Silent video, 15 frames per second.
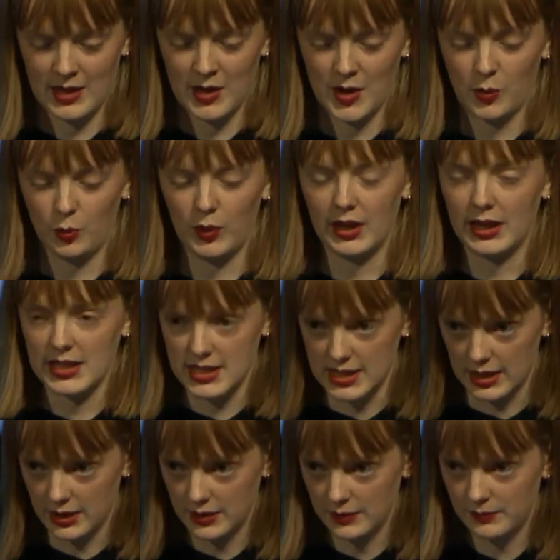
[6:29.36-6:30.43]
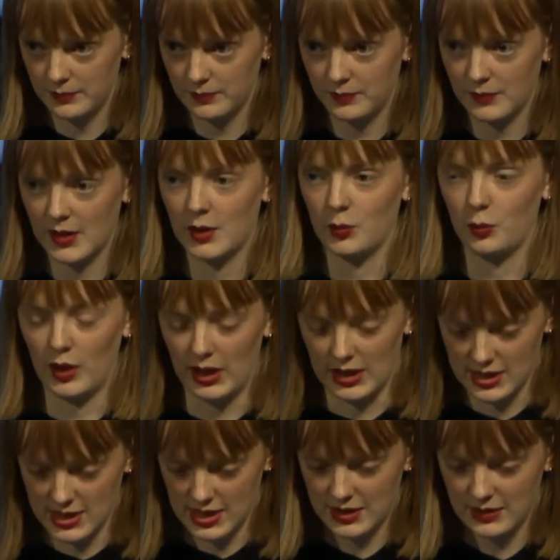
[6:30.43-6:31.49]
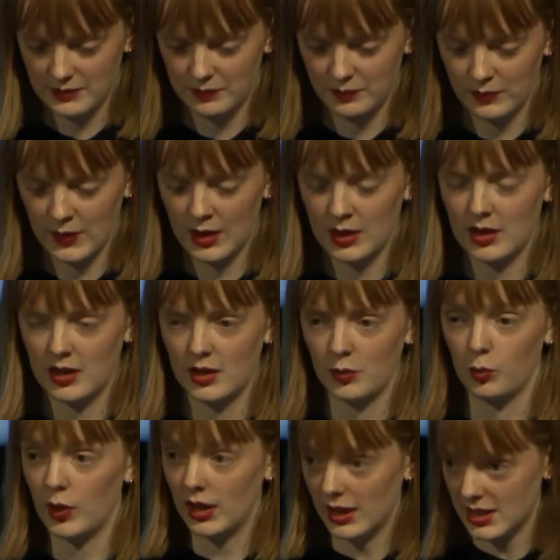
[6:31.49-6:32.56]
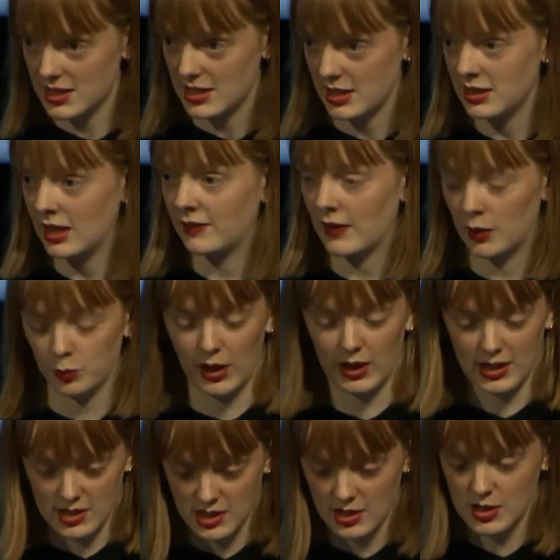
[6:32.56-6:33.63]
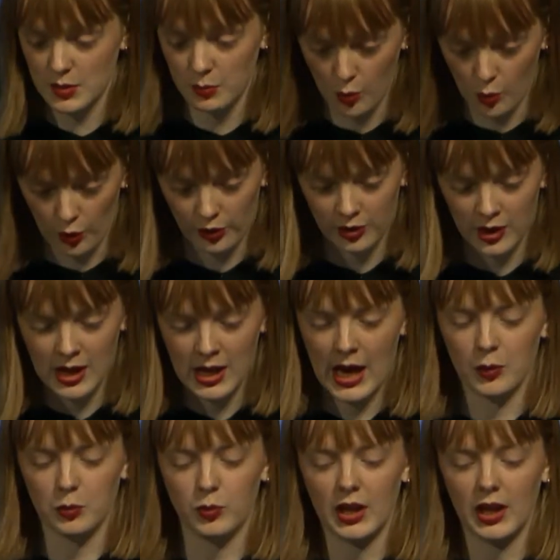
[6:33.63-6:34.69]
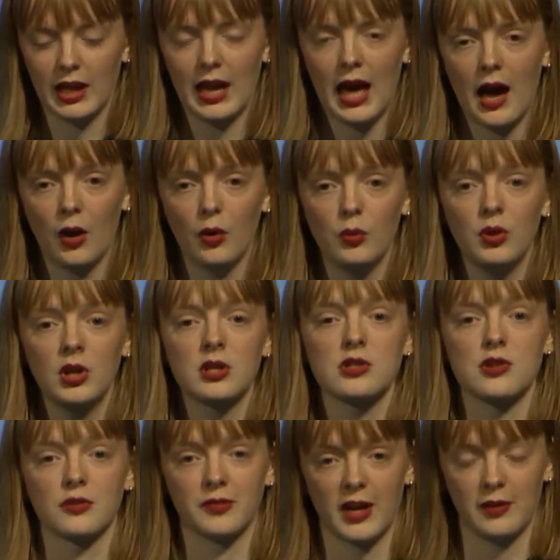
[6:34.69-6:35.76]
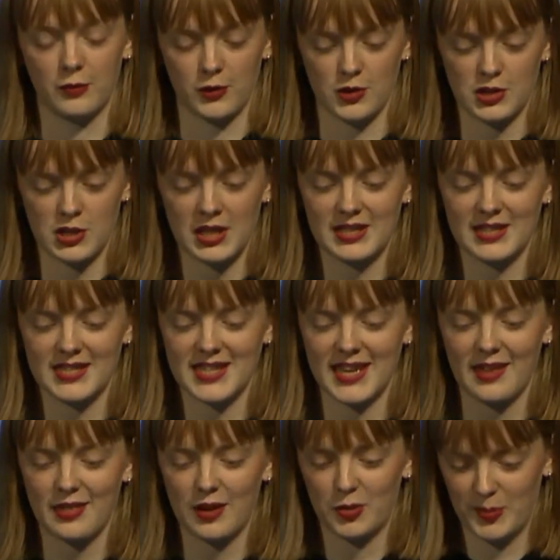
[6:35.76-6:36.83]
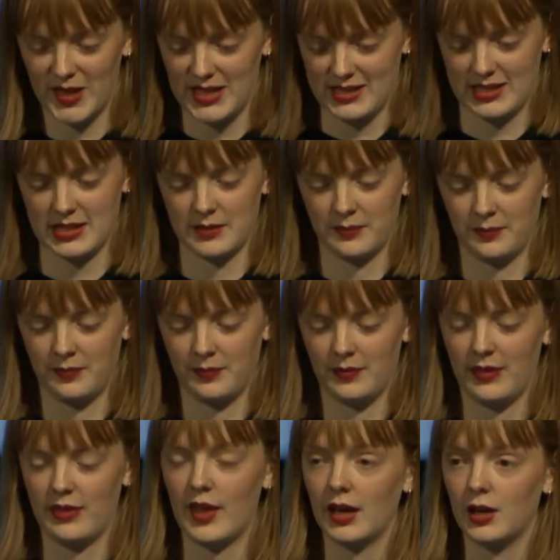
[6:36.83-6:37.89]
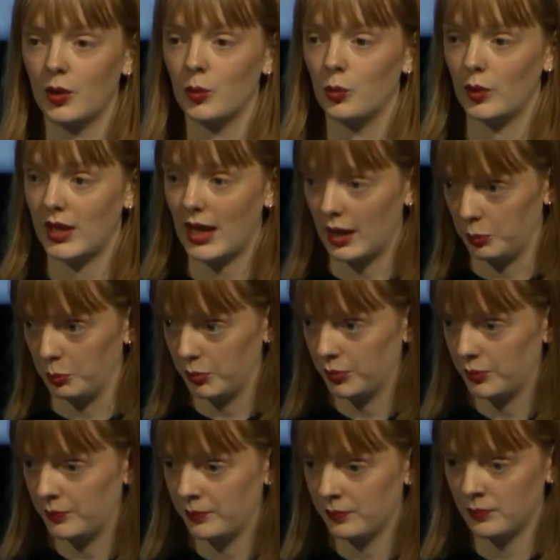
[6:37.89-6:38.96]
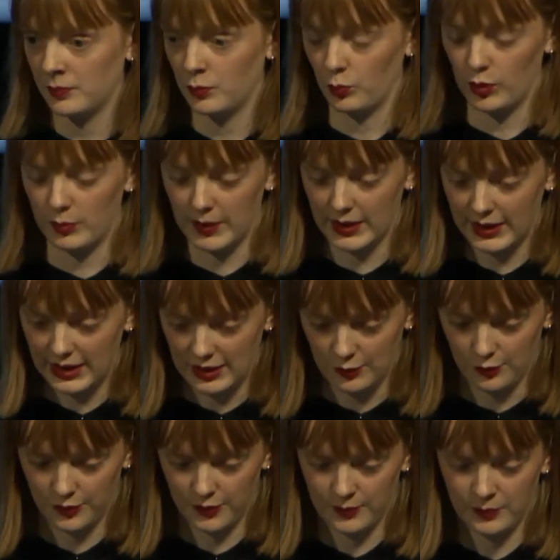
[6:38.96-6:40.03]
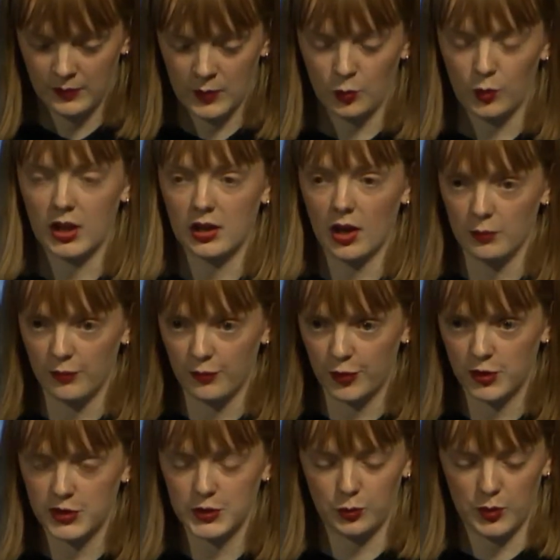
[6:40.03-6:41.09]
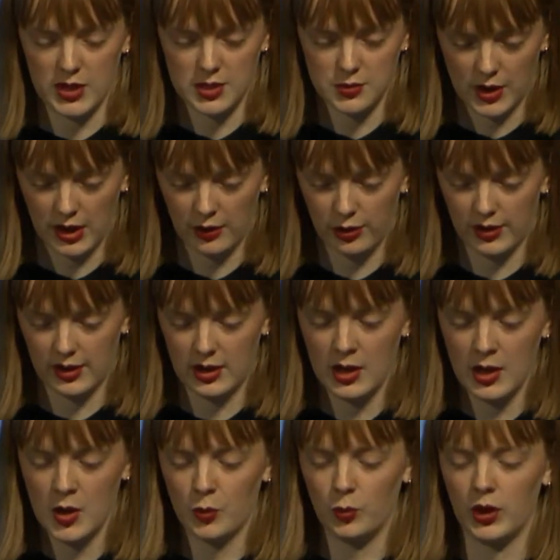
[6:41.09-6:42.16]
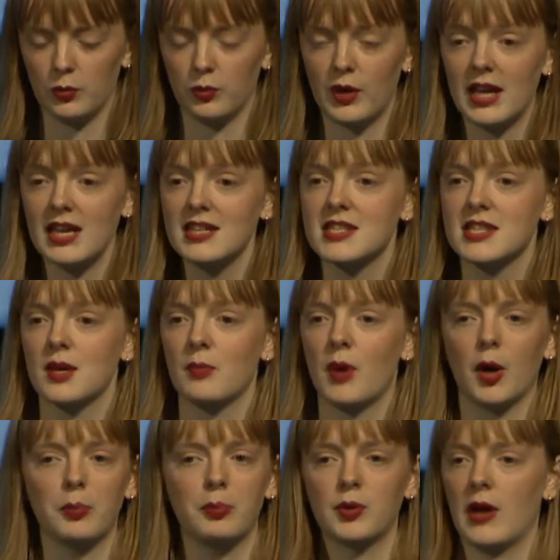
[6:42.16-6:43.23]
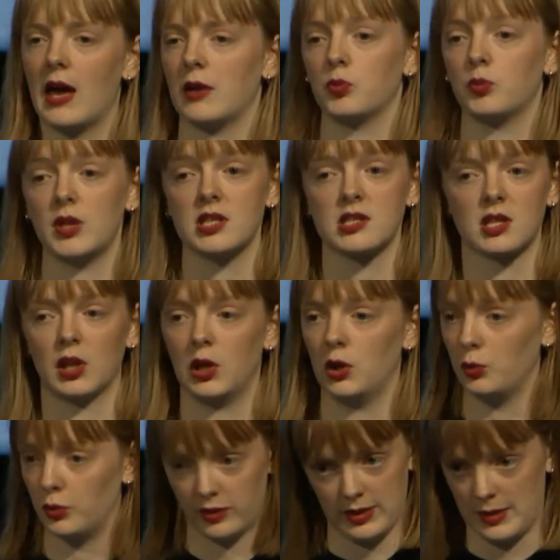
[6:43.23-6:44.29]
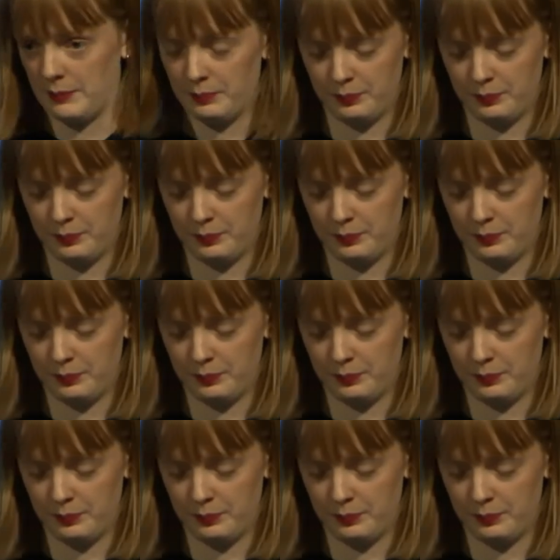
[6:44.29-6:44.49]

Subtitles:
We listen, we listen, we listen, and then we listen some more, and we allow survivors to say their piece. Then we help, we believe, we comfort, we strengthen, we raise them up, and we salute them.